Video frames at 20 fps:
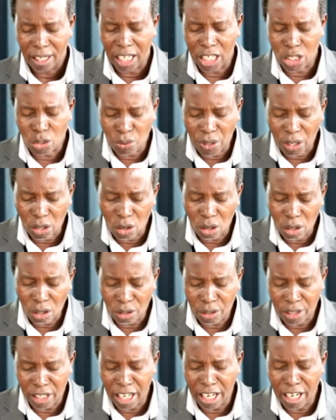as we
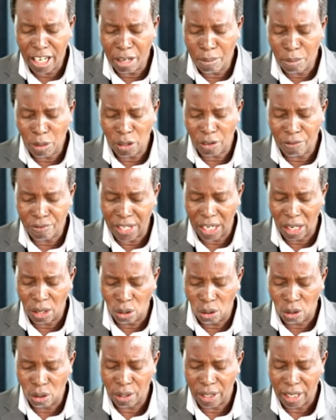call on the name of the
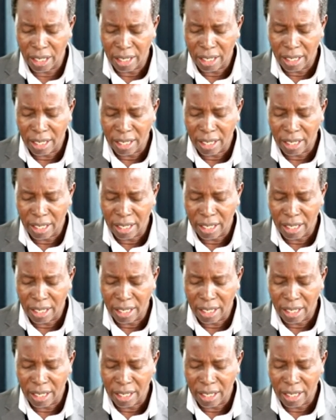Lord,